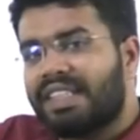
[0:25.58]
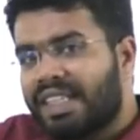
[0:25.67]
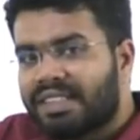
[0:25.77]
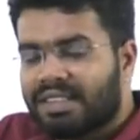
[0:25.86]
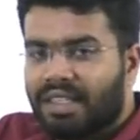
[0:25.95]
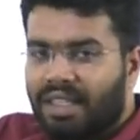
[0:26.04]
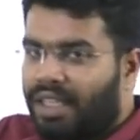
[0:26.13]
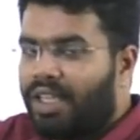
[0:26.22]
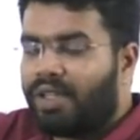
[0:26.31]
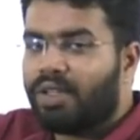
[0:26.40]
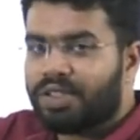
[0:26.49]
Index,
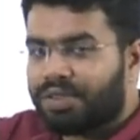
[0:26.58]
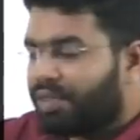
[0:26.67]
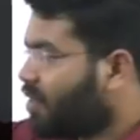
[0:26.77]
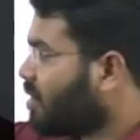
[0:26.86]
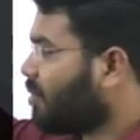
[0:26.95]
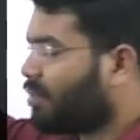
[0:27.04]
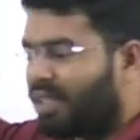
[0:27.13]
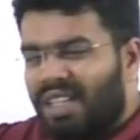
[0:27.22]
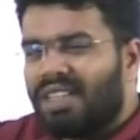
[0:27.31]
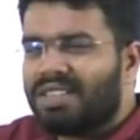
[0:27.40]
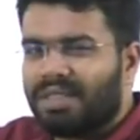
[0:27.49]
here also we will
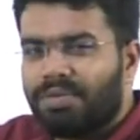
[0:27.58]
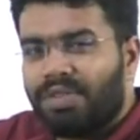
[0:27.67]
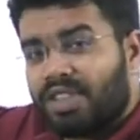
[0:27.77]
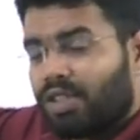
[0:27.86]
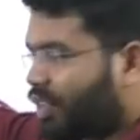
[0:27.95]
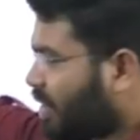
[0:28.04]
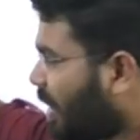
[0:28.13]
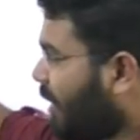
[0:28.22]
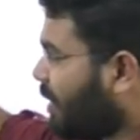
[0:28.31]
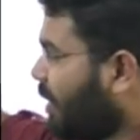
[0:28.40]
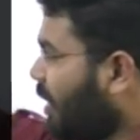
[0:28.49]
learn some first of its kind.